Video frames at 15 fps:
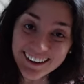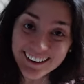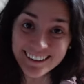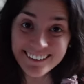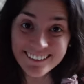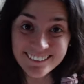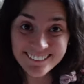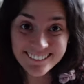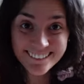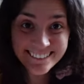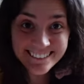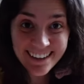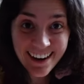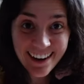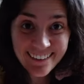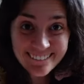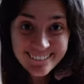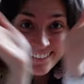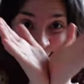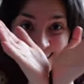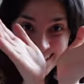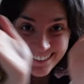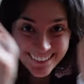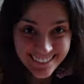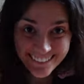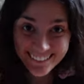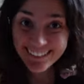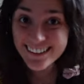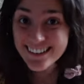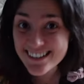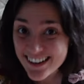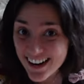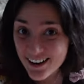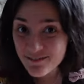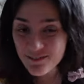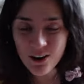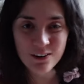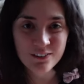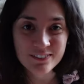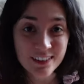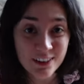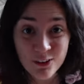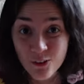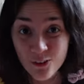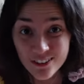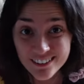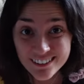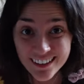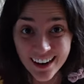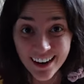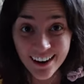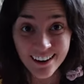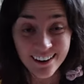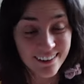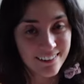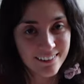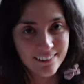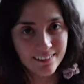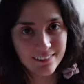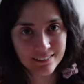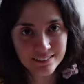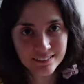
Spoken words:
you just have the shape of the corset, you know?